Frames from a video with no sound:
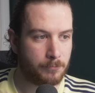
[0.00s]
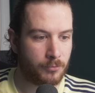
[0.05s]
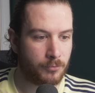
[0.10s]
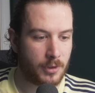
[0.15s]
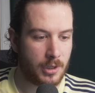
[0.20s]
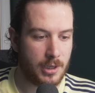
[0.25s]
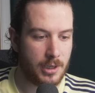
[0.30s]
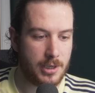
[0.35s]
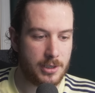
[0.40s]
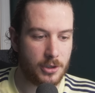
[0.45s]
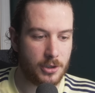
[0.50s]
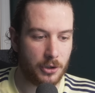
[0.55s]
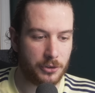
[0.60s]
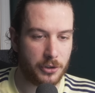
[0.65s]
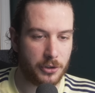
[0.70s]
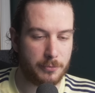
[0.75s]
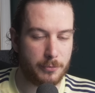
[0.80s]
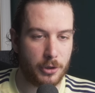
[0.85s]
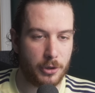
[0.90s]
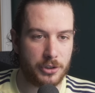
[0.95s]
He's not
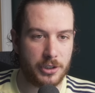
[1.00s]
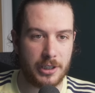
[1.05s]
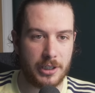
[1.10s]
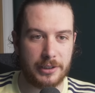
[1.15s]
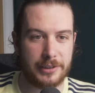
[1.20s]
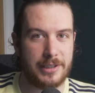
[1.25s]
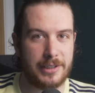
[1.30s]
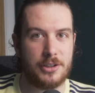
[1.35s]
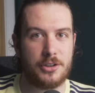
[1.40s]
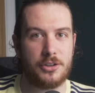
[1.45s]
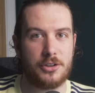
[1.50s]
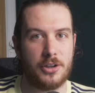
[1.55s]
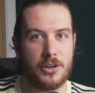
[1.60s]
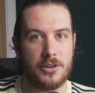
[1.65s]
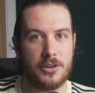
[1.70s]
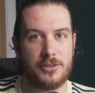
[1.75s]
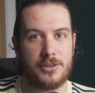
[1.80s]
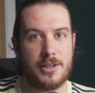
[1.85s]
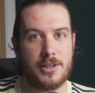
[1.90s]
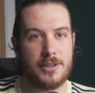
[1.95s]
done much in a Leeds
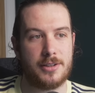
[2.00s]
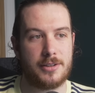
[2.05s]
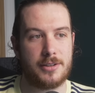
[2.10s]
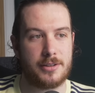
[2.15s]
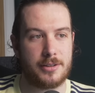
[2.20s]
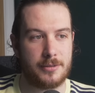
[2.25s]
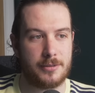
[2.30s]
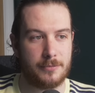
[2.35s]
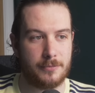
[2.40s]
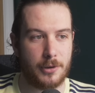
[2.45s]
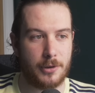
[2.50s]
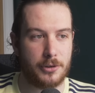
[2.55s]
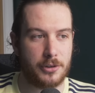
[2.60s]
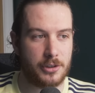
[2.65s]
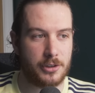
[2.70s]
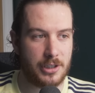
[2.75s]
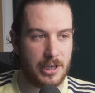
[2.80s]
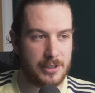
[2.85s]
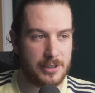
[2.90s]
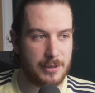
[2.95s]
shirt since under
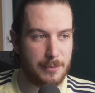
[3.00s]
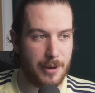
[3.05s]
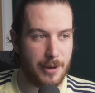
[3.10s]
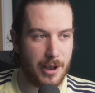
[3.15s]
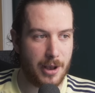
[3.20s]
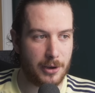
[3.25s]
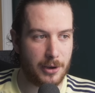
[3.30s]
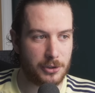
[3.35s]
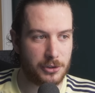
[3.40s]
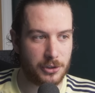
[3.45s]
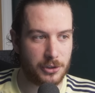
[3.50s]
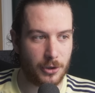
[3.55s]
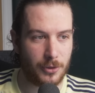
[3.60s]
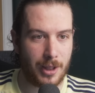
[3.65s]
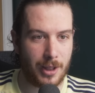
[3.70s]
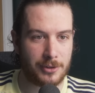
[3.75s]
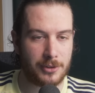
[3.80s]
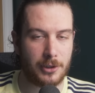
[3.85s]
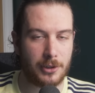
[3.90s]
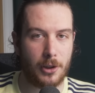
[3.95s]
Jesse Marsh, so
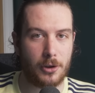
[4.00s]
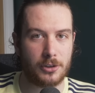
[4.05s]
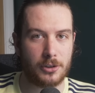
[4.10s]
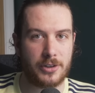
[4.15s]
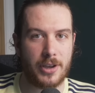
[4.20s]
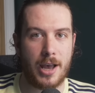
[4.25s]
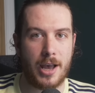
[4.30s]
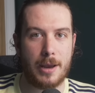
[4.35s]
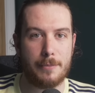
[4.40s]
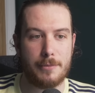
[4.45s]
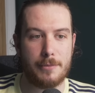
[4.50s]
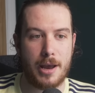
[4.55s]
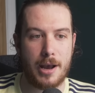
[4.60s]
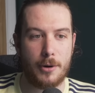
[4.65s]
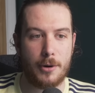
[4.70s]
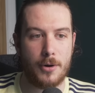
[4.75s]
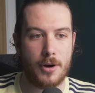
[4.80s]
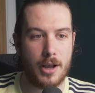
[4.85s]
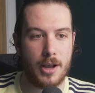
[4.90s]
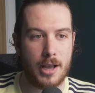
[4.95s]
that's a long time
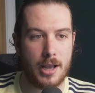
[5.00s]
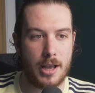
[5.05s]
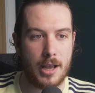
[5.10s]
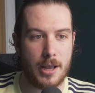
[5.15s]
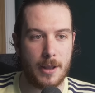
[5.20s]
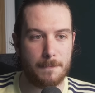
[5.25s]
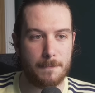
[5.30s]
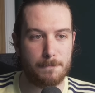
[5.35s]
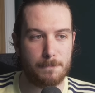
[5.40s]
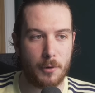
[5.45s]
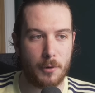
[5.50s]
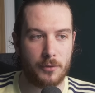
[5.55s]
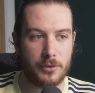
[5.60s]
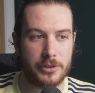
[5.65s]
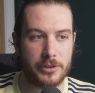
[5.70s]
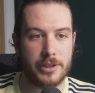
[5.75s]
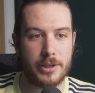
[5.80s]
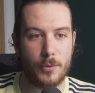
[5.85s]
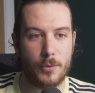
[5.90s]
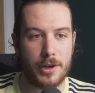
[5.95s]
now.
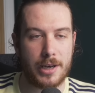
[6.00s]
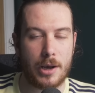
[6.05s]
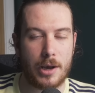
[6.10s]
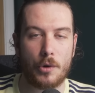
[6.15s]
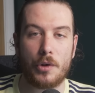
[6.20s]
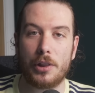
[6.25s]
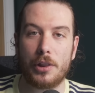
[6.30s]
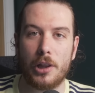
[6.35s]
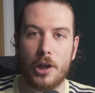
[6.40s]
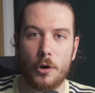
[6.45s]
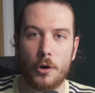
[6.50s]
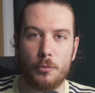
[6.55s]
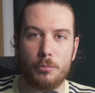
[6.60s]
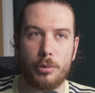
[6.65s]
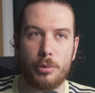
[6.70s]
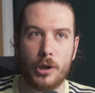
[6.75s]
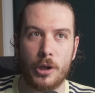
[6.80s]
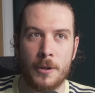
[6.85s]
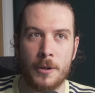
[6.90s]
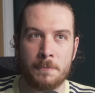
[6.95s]
Obviously, he went out on loan,
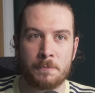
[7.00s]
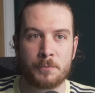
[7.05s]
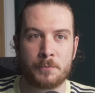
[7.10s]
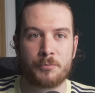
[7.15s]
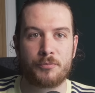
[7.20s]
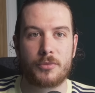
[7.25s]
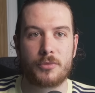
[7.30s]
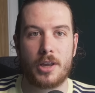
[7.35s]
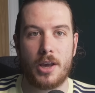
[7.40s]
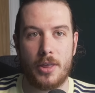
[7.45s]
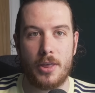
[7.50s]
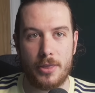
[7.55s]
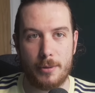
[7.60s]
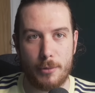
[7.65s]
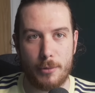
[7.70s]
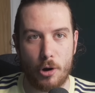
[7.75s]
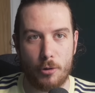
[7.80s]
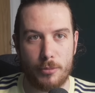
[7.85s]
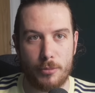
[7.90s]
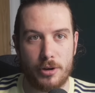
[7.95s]
but at the
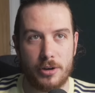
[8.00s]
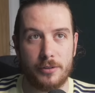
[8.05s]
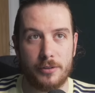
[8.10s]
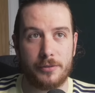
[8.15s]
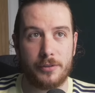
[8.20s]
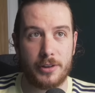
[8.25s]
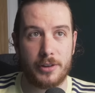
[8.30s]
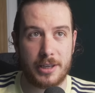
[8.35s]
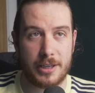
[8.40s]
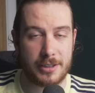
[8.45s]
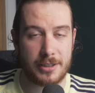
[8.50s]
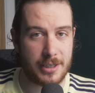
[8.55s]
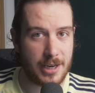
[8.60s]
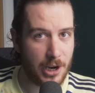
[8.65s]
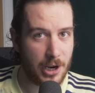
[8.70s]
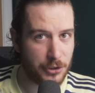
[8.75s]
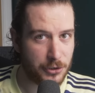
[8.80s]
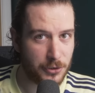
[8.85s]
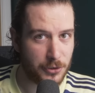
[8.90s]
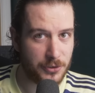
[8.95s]
moment, for the
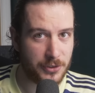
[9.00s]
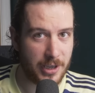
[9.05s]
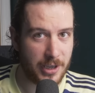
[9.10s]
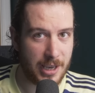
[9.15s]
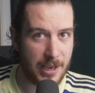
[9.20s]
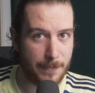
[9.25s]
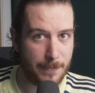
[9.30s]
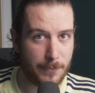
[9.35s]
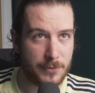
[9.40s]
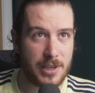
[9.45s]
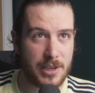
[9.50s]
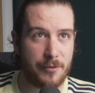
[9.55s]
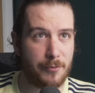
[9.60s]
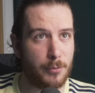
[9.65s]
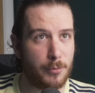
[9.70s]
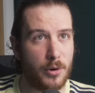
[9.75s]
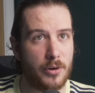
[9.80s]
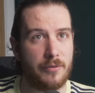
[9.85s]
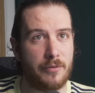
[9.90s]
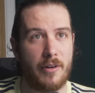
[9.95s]
international team,
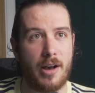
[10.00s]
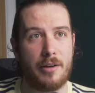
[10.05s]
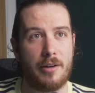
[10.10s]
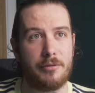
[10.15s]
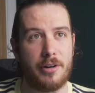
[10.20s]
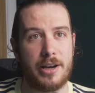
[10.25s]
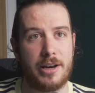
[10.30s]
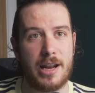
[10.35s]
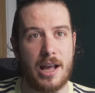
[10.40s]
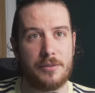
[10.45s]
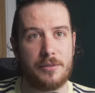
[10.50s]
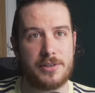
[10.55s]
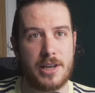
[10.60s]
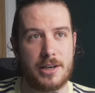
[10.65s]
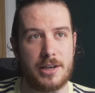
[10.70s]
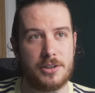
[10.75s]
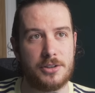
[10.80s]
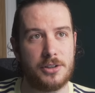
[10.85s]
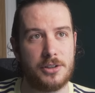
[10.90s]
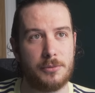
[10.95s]
7.5 rating out of
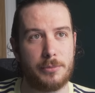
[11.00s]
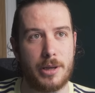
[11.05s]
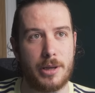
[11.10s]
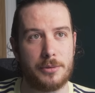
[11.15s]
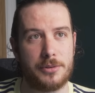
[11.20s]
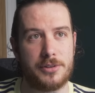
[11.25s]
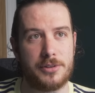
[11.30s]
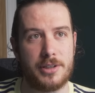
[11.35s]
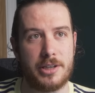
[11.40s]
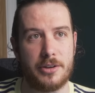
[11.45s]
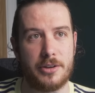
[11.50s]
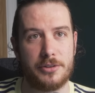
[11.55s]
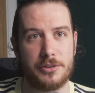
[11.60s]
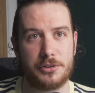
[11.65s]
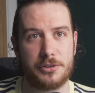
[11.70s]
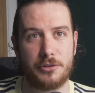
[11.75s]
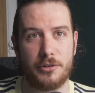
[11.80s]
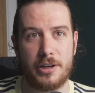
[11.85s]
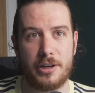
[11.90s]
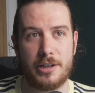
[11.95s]
10, as you'll be able to see on the
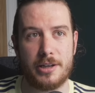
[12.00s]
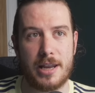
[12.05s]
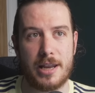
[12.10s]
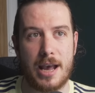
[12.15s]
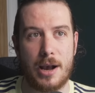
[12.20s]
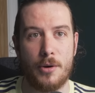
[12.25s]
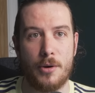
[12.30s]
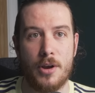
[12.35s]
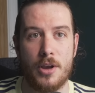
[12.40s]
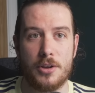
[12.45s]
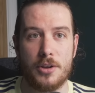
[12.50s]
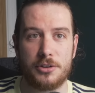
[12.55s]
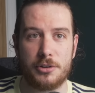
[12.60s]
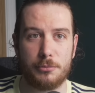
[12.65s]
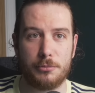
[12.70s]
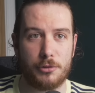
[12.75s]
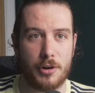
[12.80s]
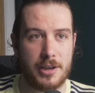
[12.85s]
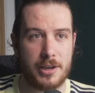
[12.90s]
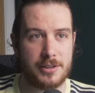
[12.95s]
screen now.
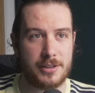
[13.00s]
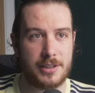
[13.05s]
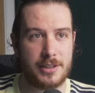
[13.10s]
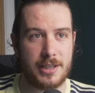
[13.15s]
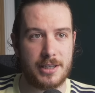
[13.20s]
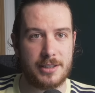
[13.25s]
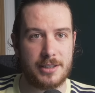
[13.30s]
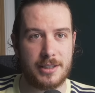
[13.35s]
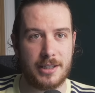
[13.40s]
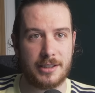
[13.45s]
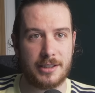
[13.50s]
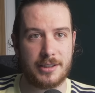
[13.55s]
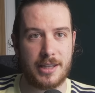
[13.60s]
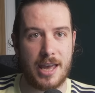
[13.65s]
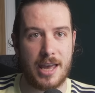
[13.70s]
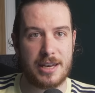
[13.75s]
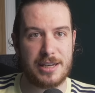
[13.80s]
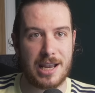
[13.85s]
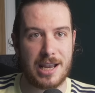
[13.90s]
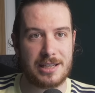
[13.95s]
Some great statistics
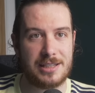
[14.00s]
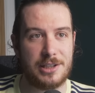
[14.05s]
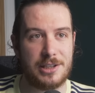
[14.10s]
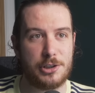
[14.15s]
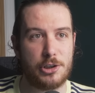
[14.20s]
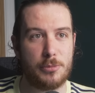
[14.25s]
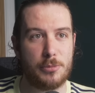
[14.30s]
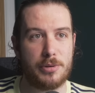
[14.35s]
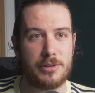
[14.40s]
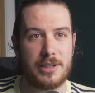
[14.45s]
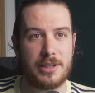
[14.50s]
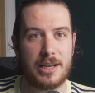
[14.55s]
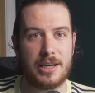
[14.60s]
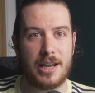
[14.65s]
there. 92%